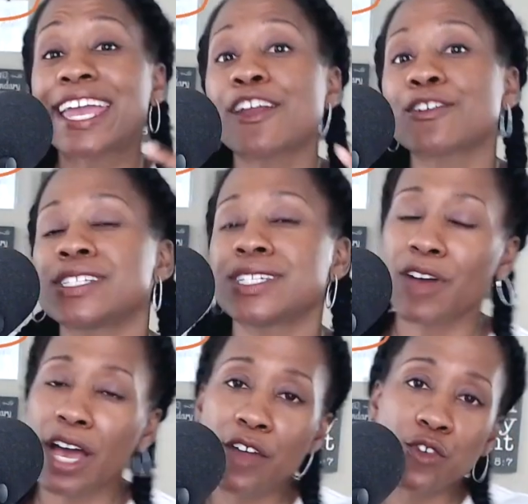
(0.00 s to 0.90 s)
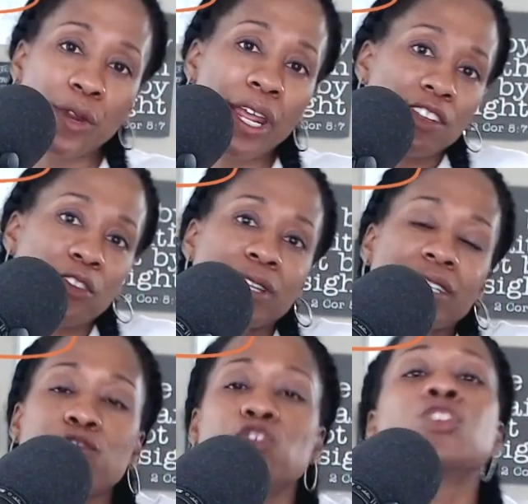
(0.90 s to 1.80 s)
get your list of 100 or get your list
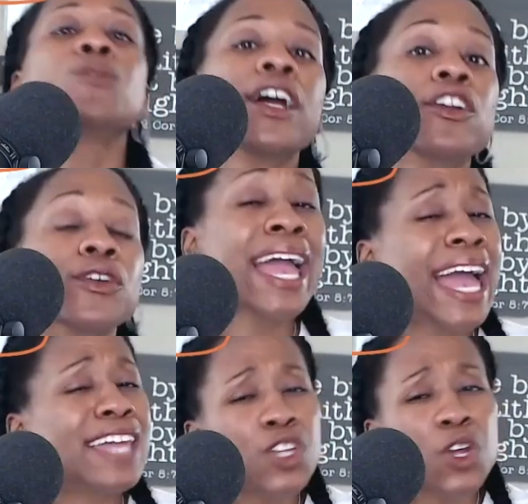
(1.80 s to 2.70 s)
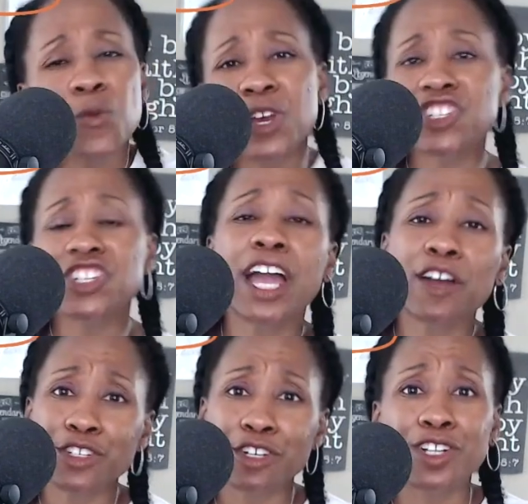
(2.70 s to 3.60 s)
of 200 and start reaching out to
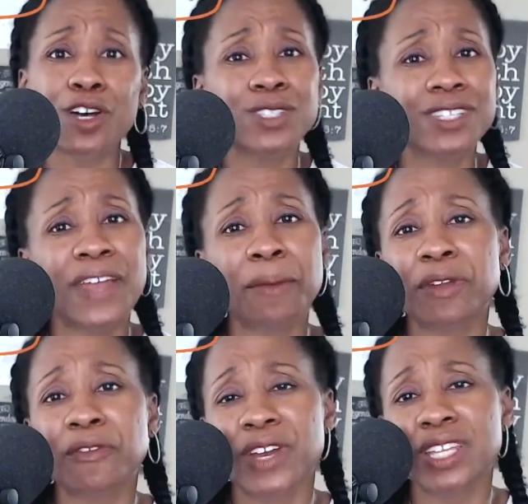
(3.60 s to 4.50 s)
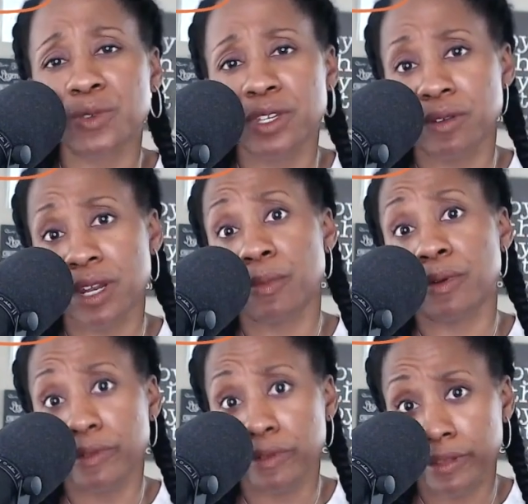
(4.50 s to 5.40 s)
your closest family and friends when you and I both
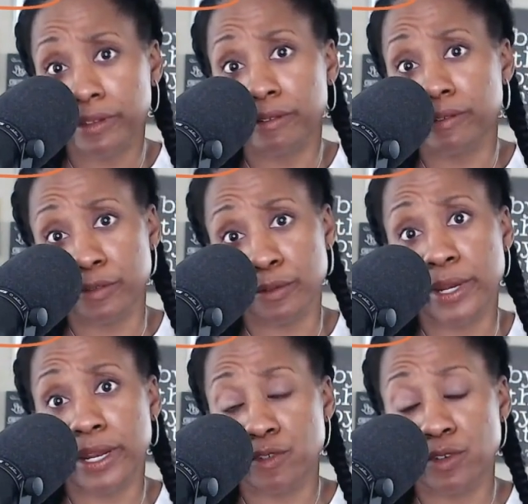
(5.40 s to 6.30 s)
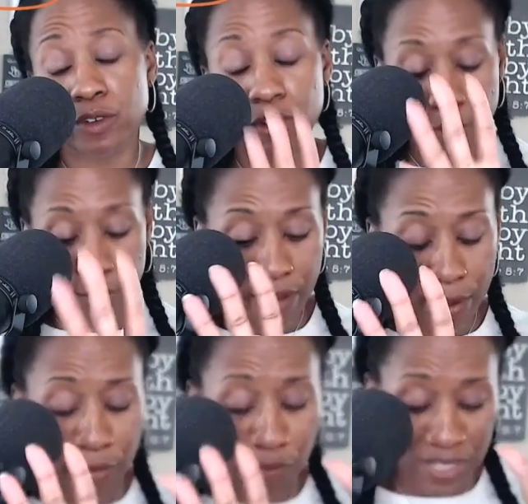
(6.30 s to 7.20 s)
know that you, there's no way to have 200 close family
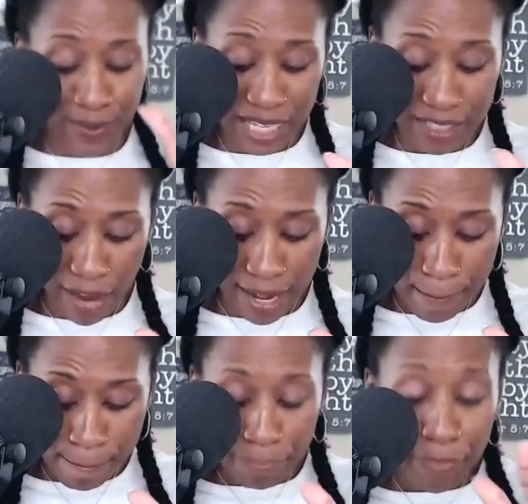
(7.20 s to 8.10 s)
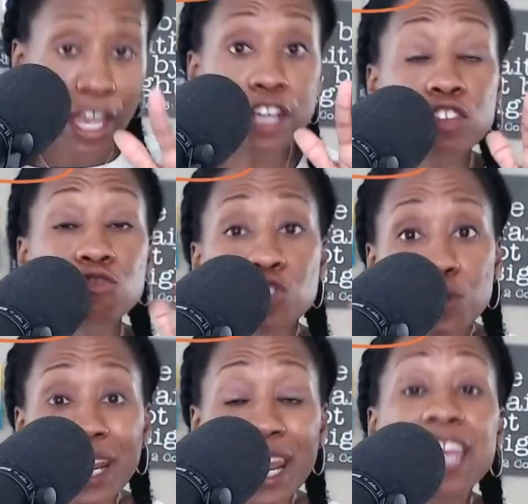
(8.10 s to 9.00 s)
and friends, but that's fine. And you do
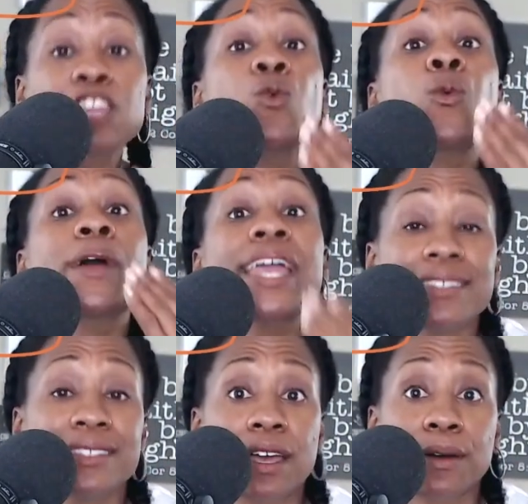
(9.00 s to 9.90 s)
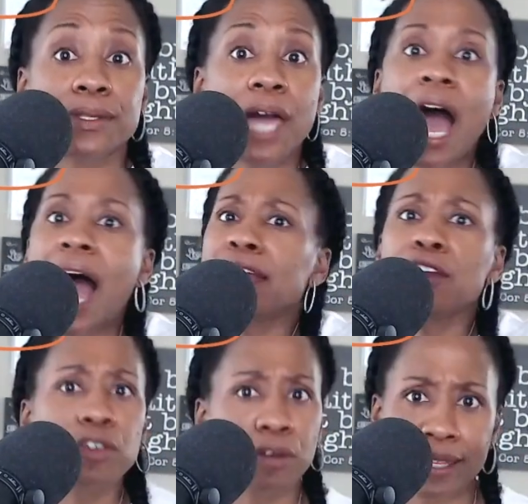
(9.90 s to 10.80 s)
it and you will get sales. I know
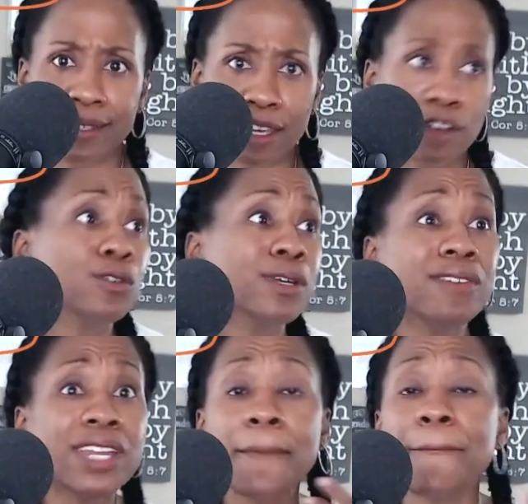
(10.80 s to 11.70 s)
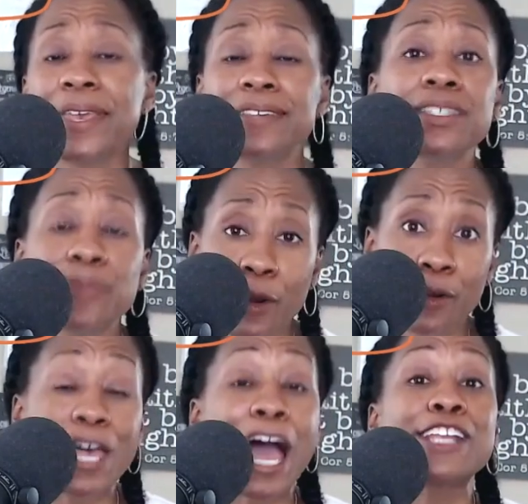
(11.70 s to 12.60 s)
you'll get sales. You'll even get business partners.
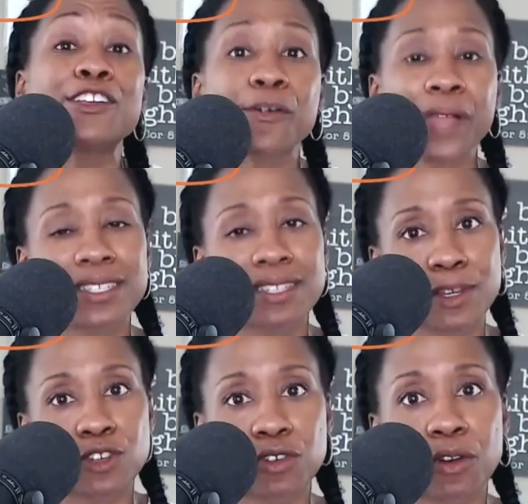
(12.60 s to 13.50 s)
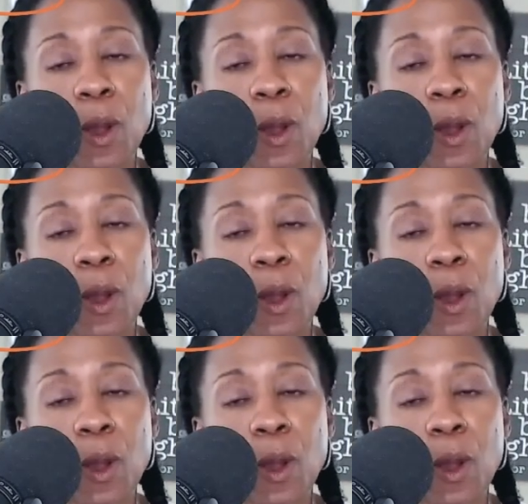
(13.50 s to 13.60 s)
I know that to be true.